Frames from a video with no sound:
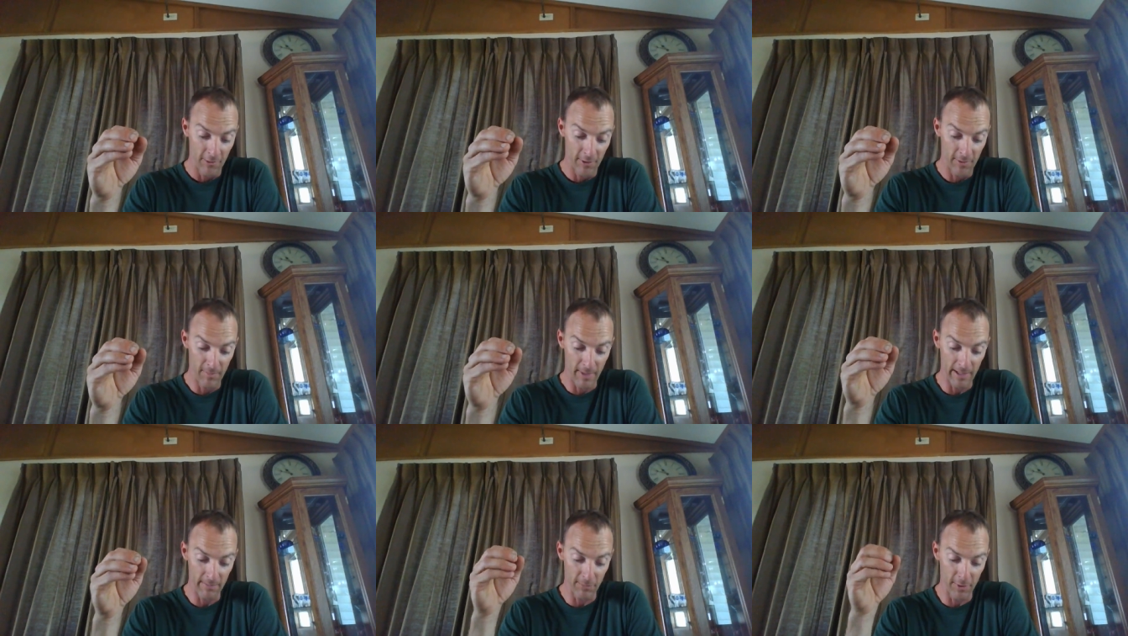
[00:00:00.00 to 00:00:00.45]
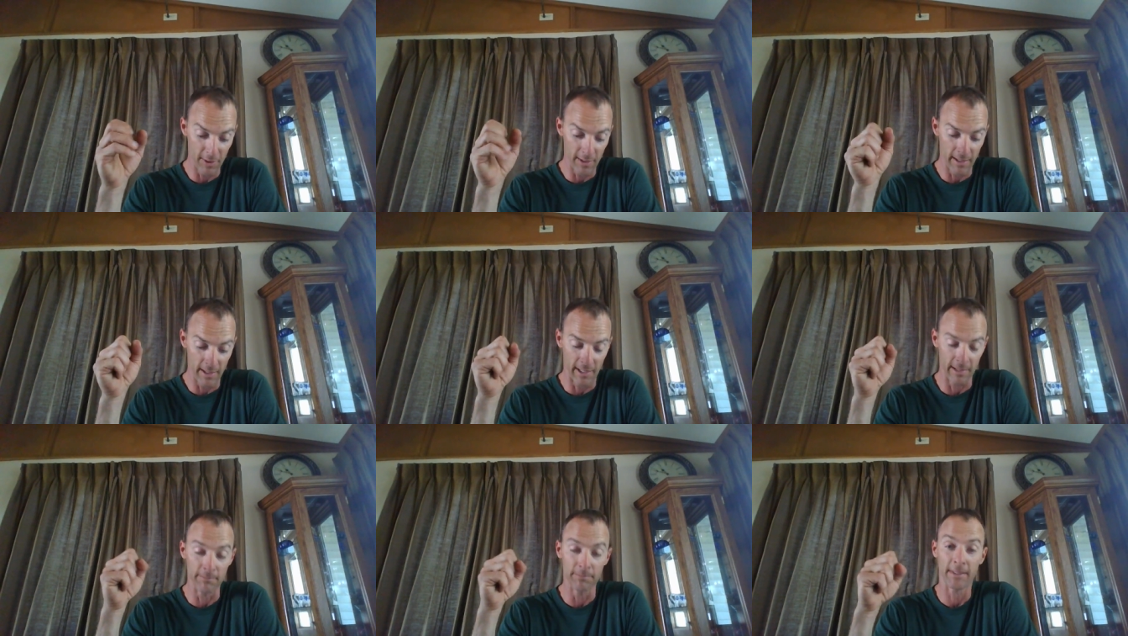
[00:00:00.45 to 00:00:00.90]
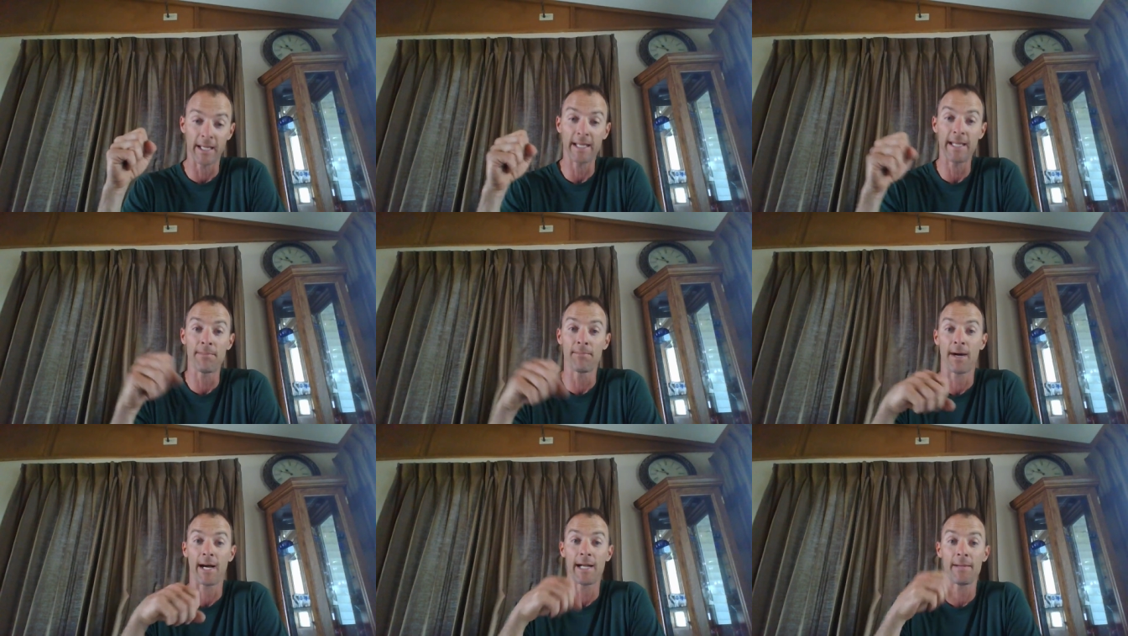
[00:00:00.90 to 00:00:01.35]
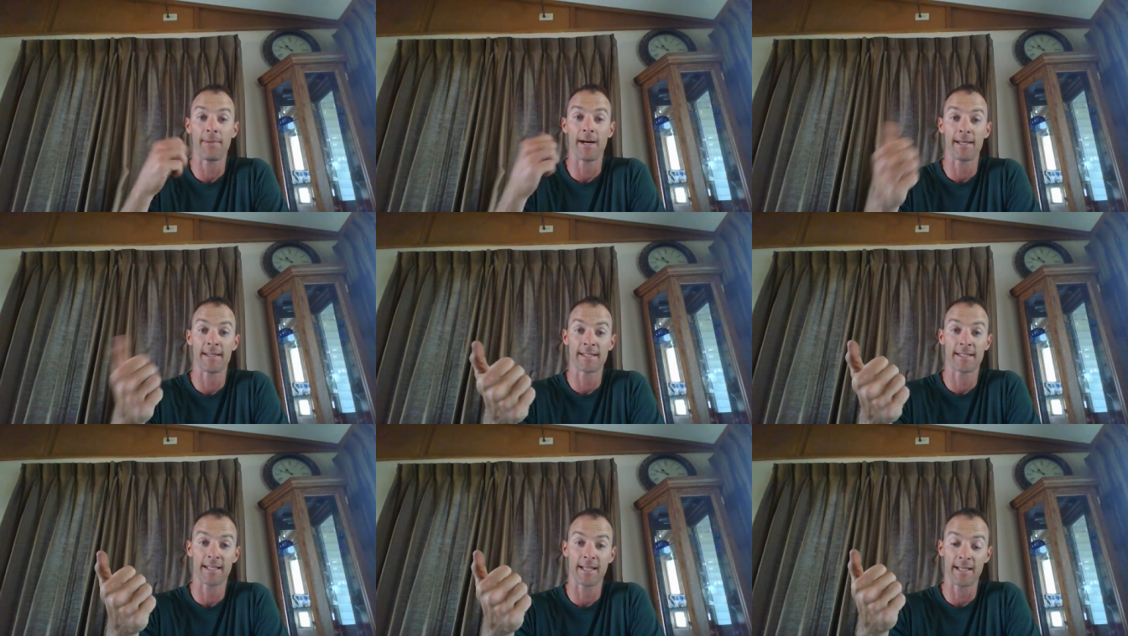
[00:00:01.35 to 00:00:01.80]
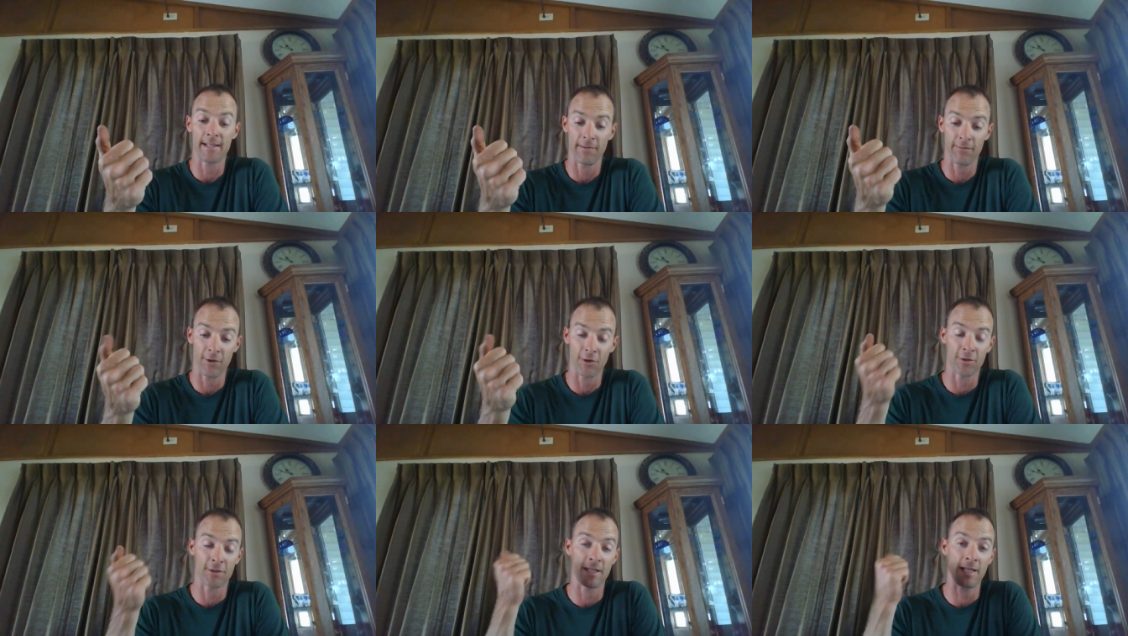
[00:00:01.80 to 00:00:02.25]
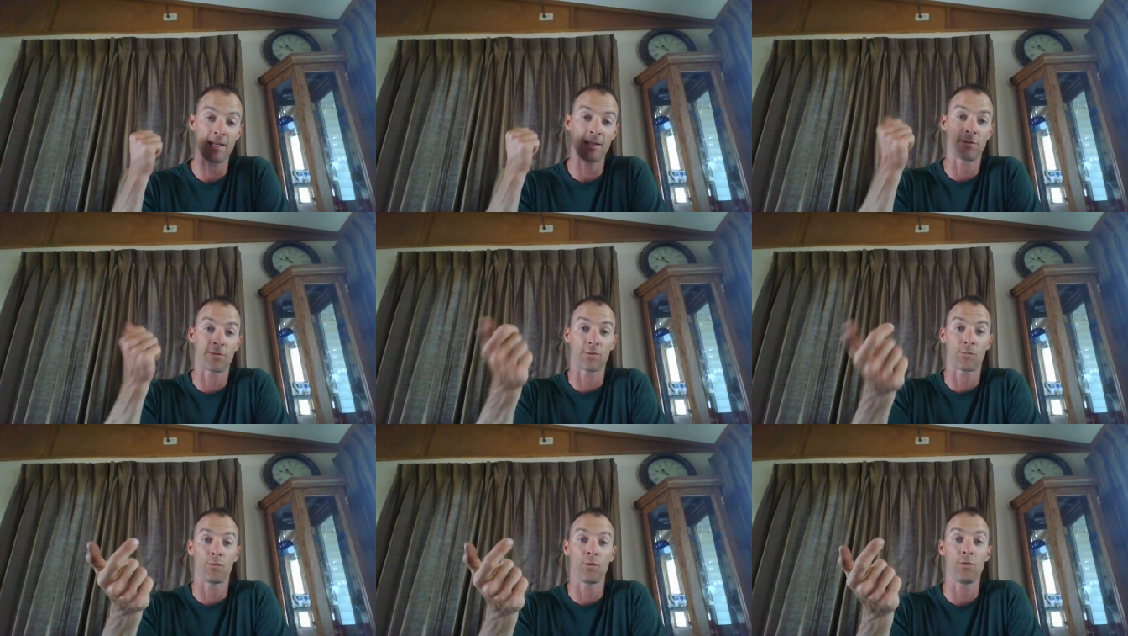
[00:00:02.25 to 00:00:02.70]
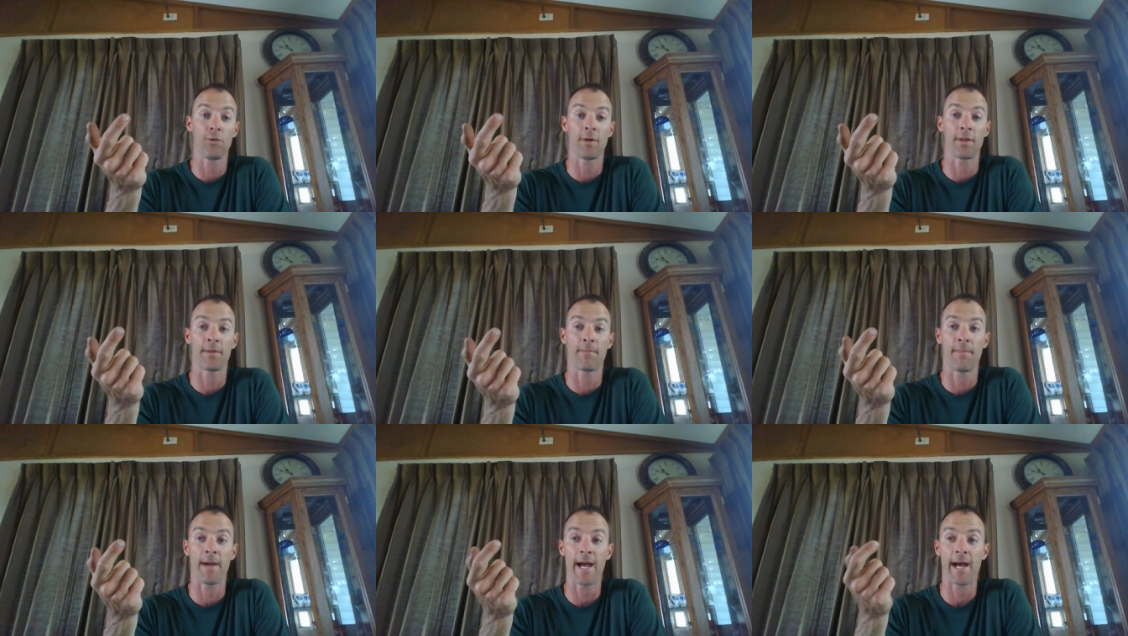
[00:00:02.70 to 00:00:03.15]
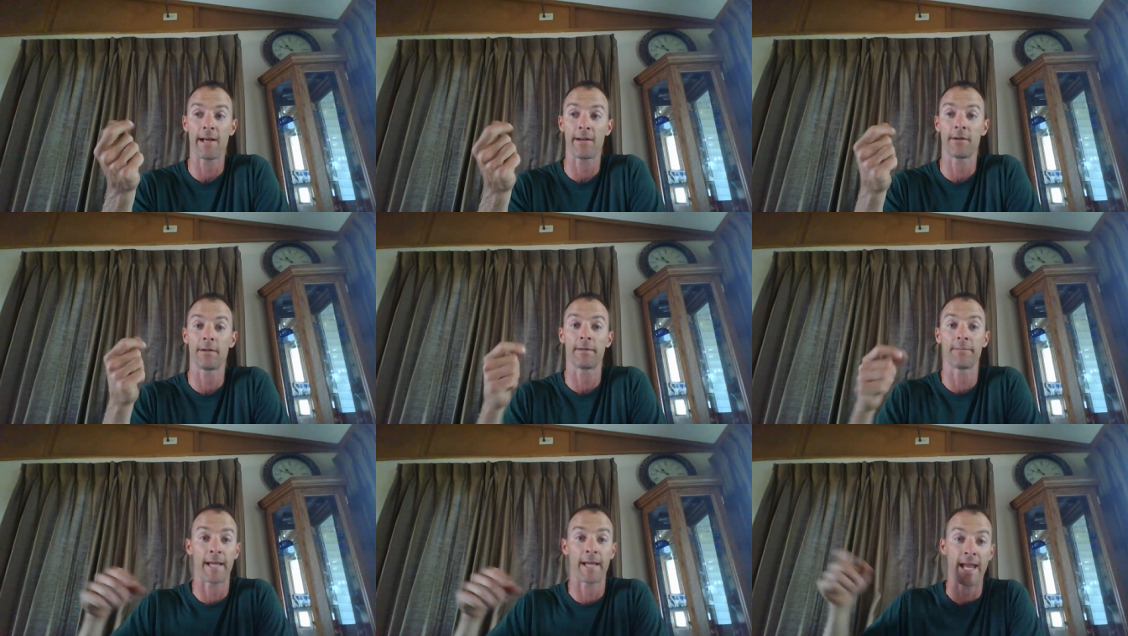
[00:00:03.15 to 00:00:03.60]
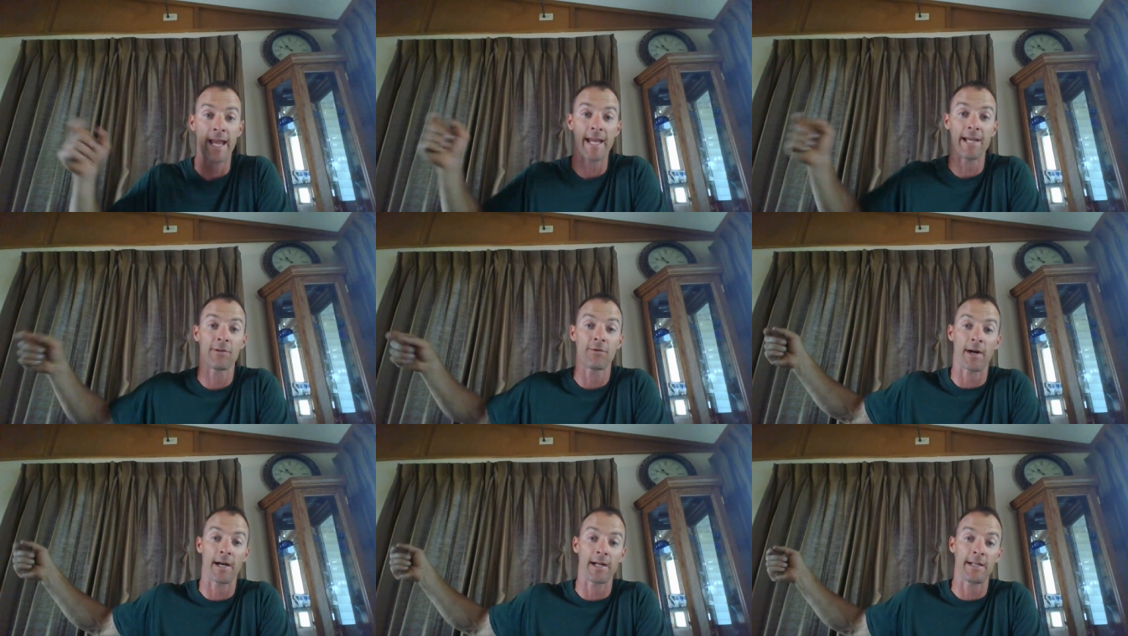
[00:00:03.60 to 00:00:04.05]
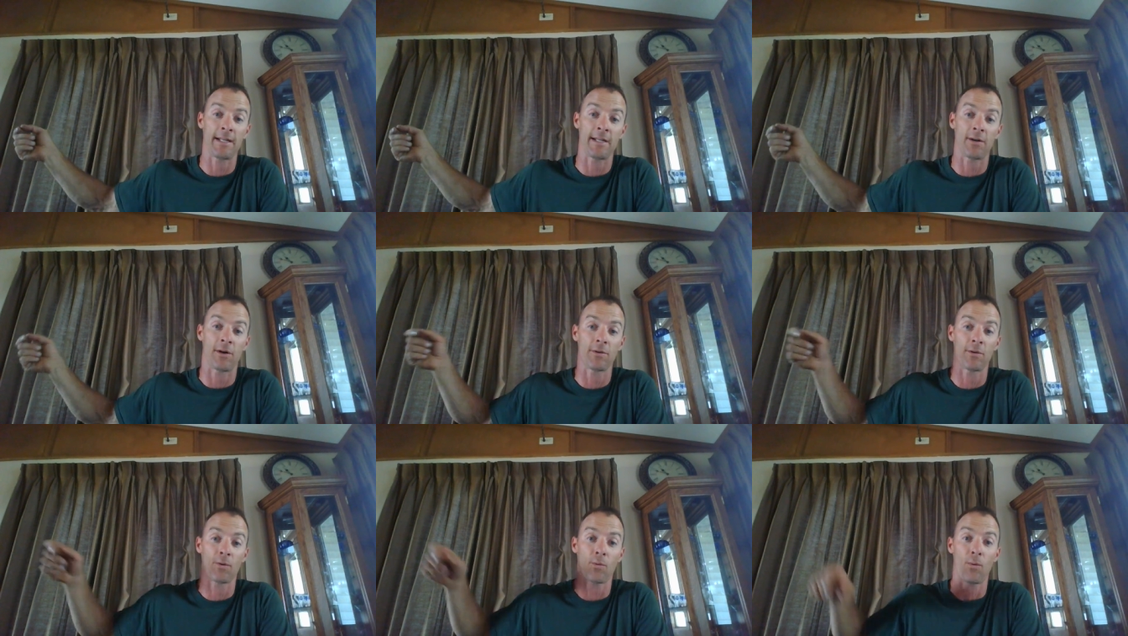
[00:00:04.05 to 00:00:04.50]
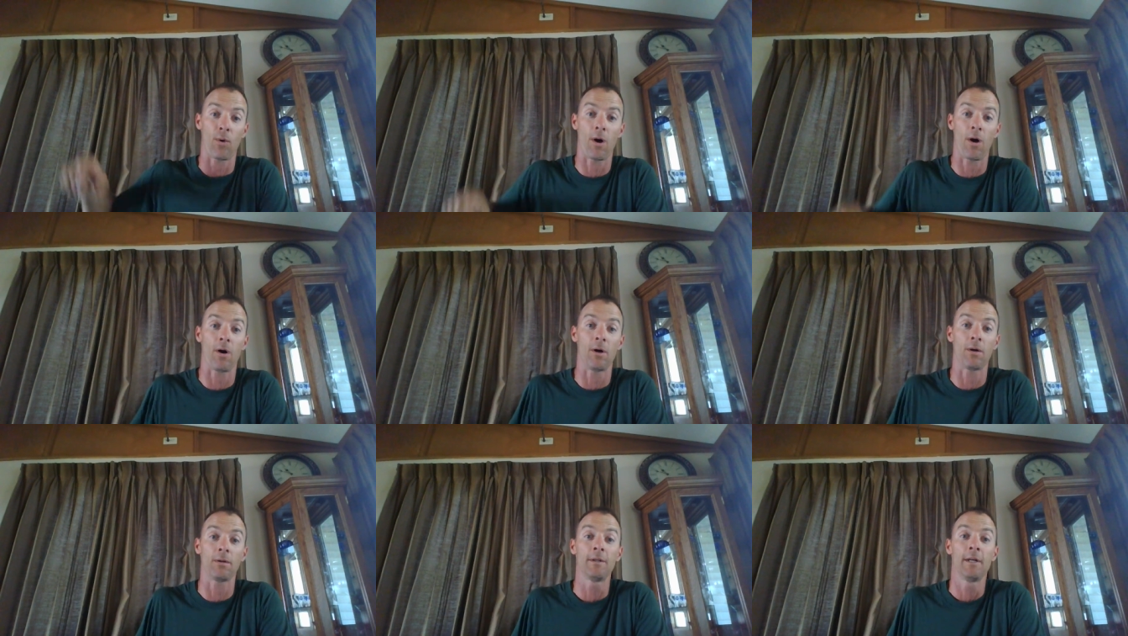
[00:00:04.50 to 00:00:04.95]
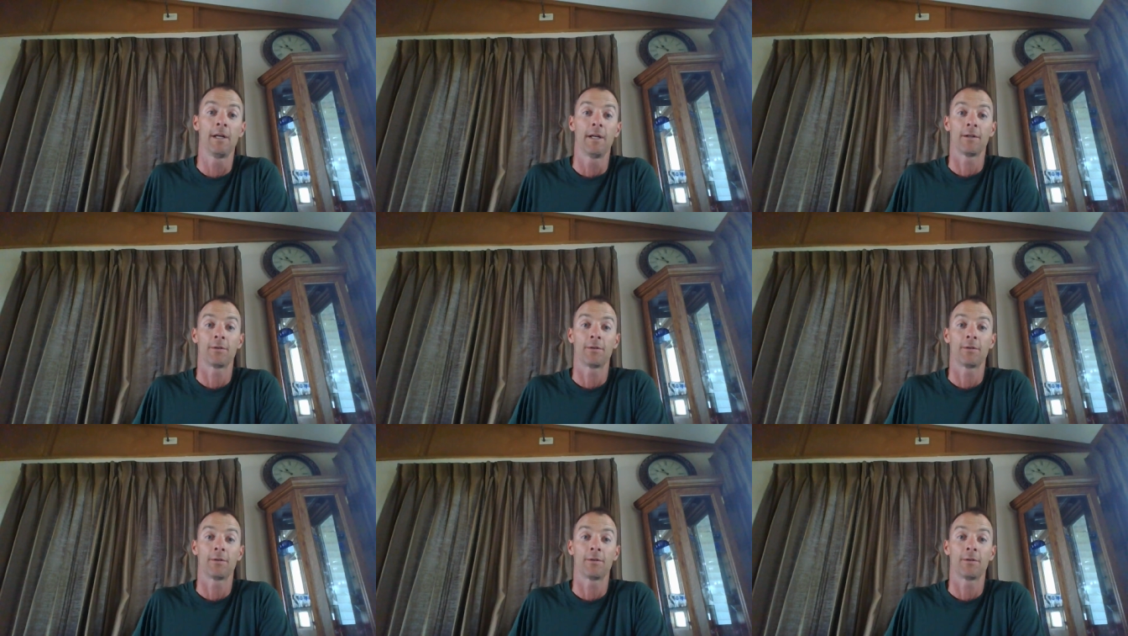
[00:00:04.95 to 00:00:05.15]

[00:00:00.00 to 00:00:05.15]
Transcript: Remember, um, getting by by the skin of your teeth, the root of the matter, the handwriting on the wall,